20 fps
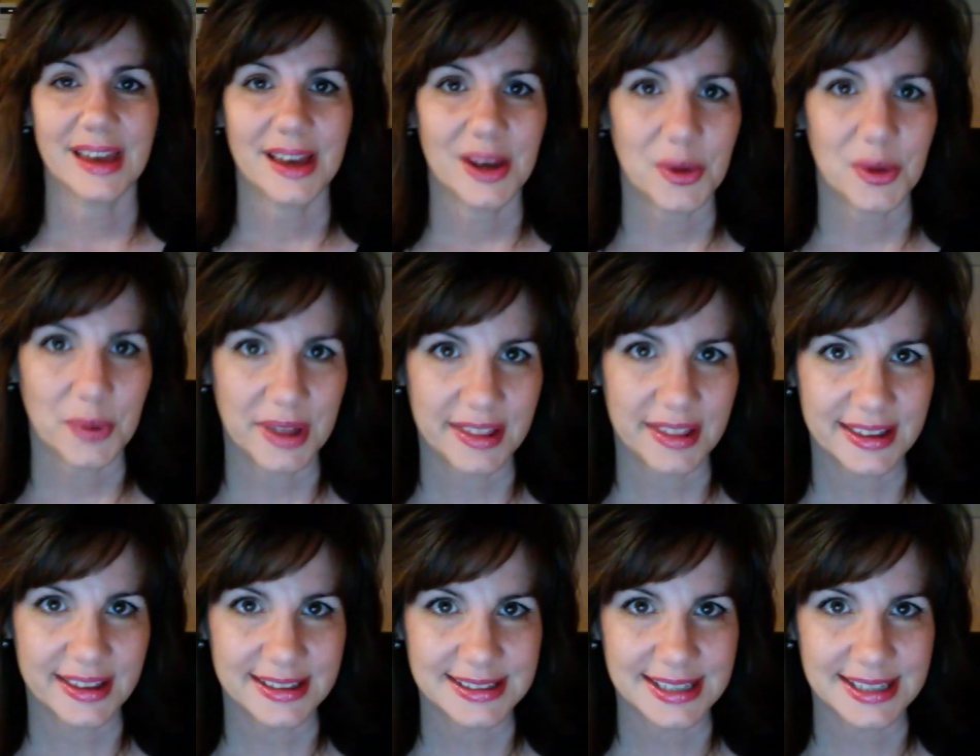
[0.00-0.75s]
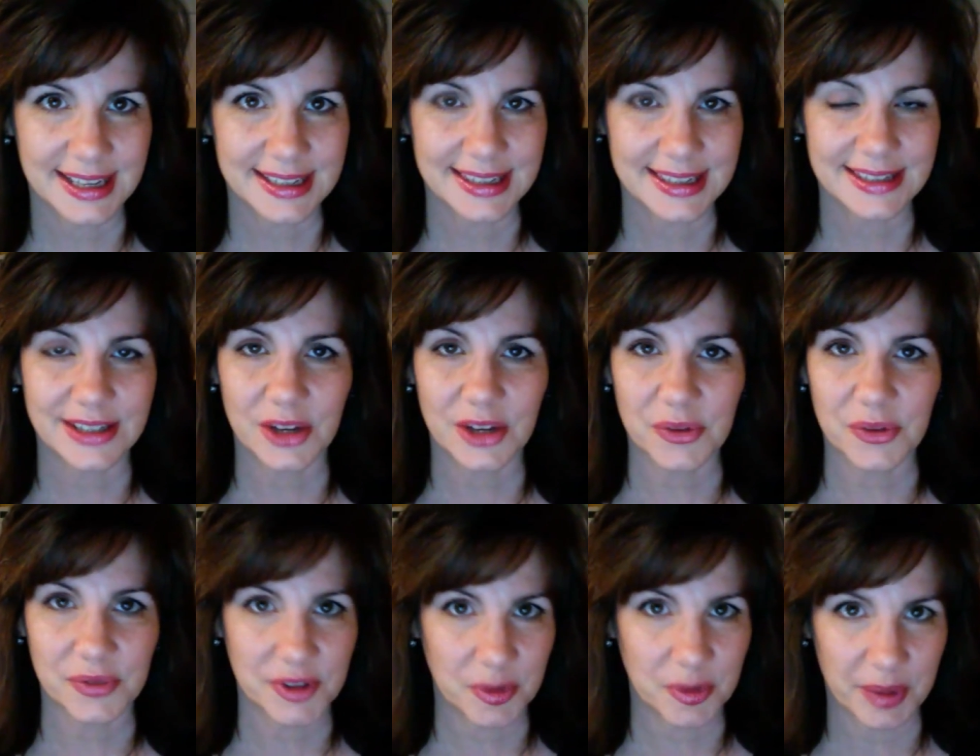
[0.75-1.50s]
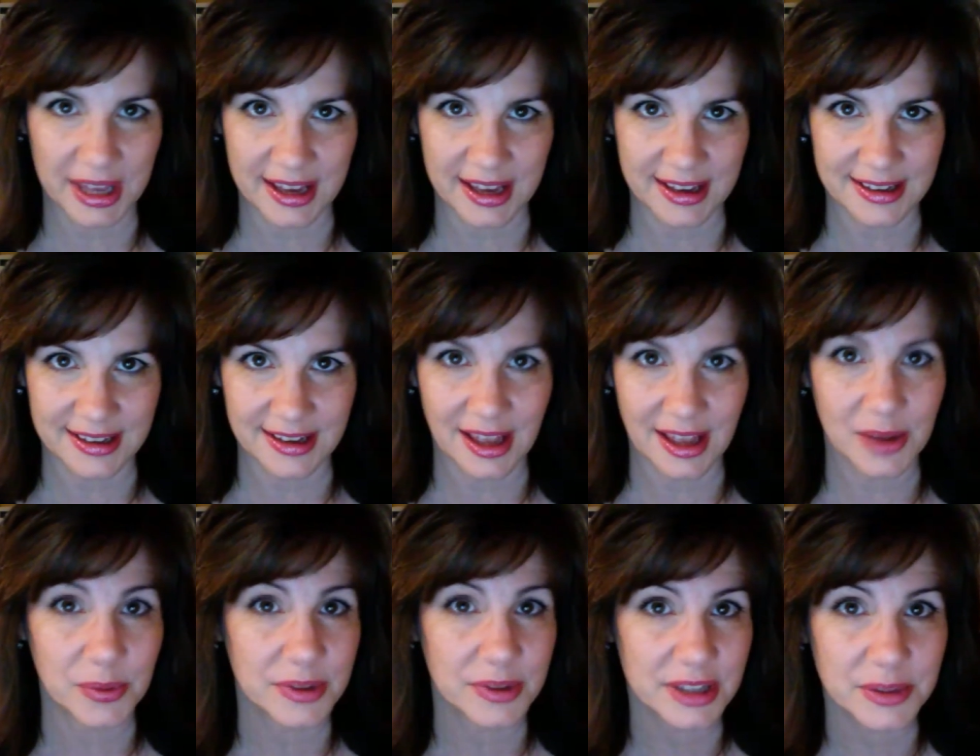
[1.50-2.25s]
Well, Untechie, don't feel bad. I
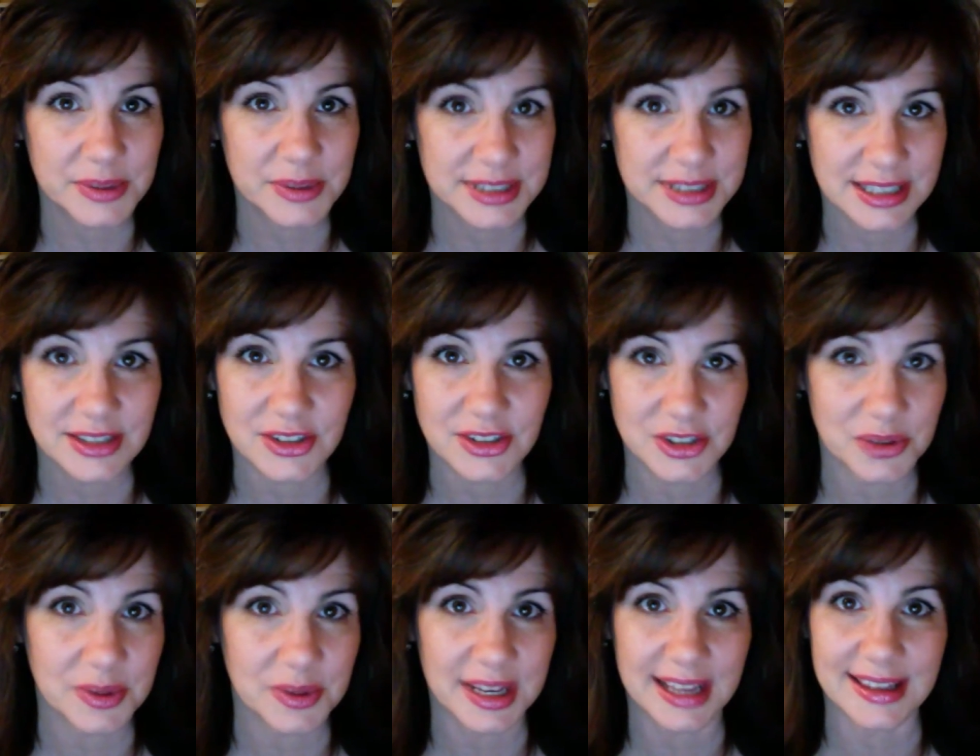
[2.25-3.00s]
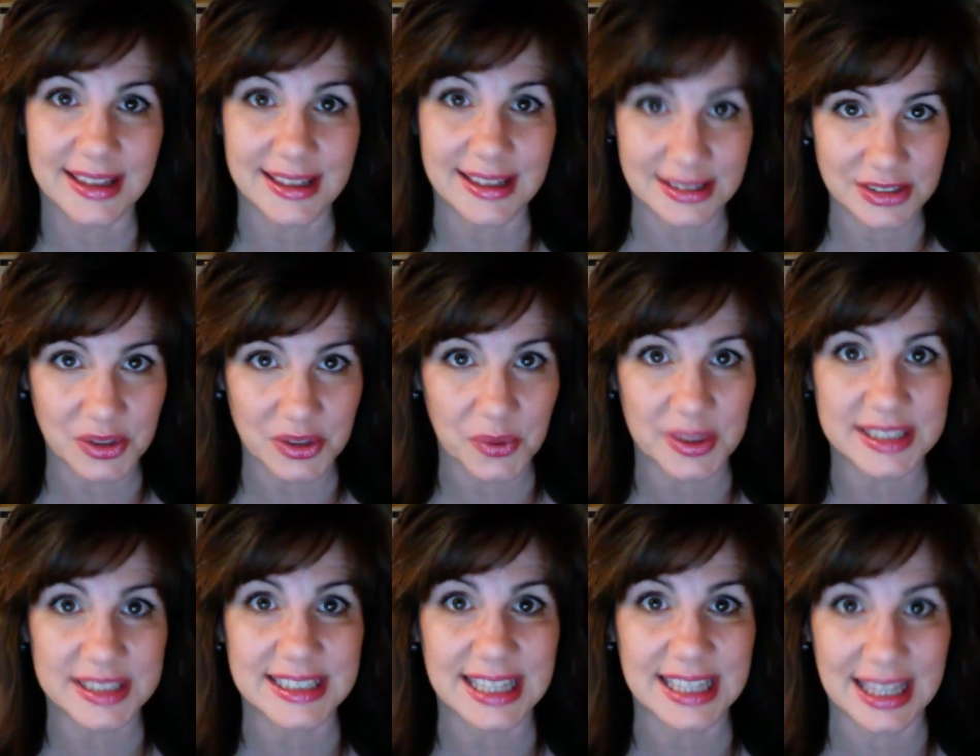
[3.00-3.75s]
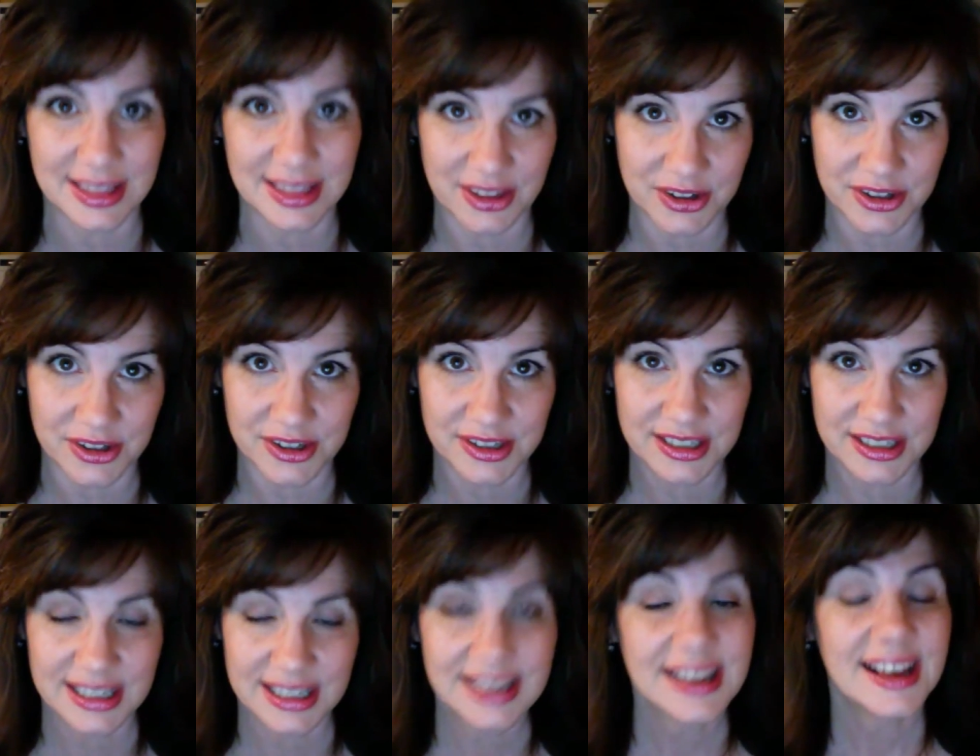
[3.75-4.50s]
really wasn't sure what a Kindle was either.
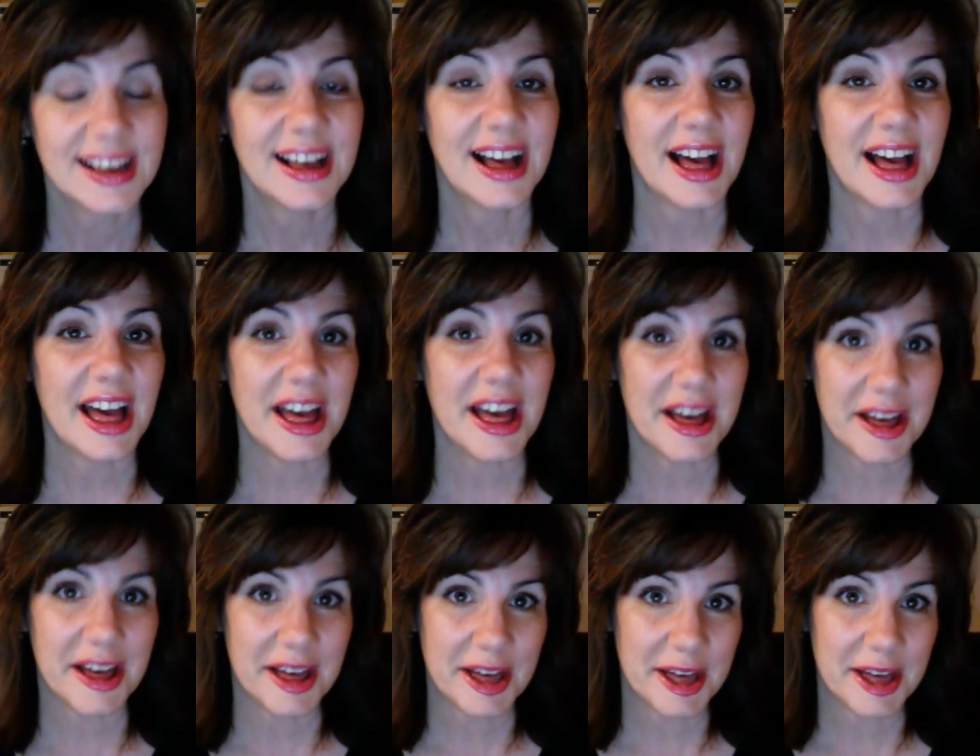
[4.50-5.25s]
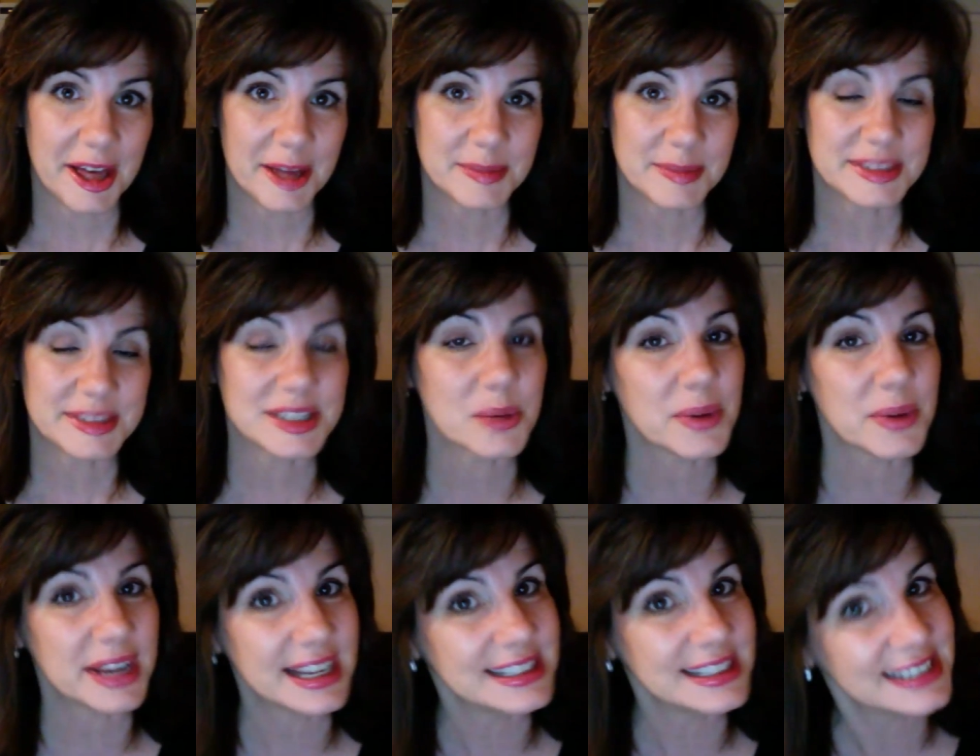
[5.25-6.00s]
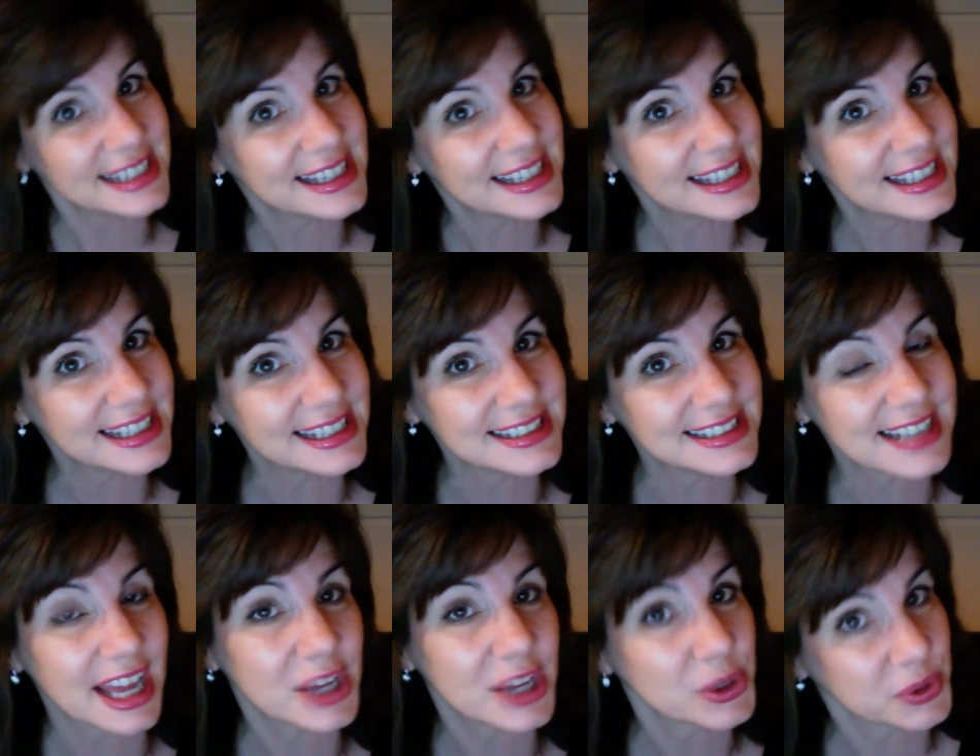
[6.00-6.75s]
Um, so, what I did is
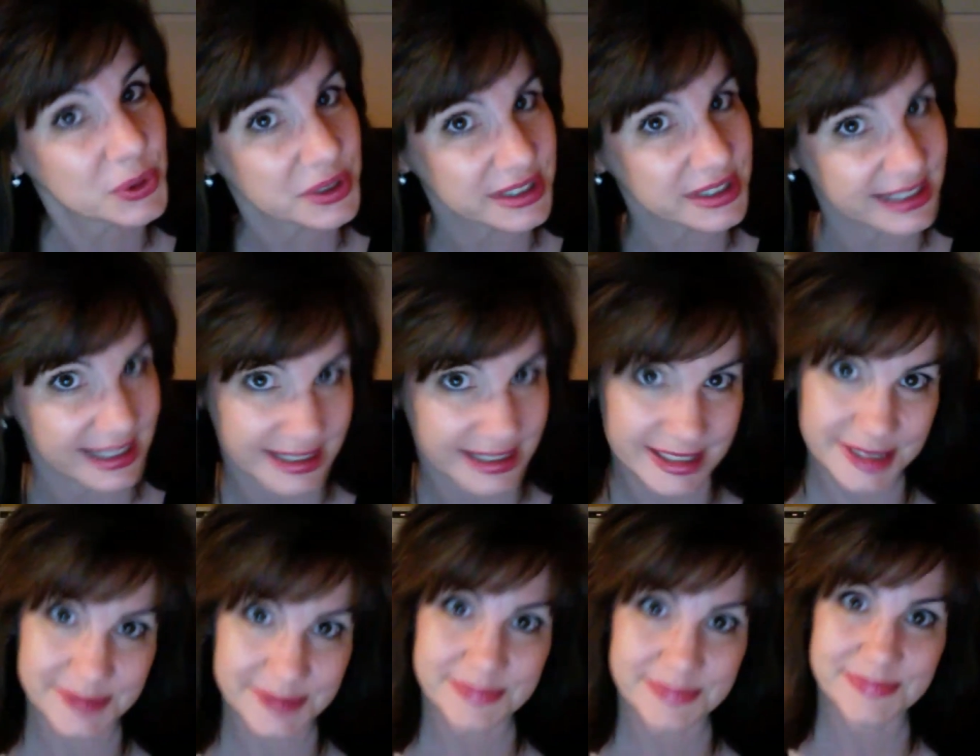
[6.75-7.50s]
I Googled it.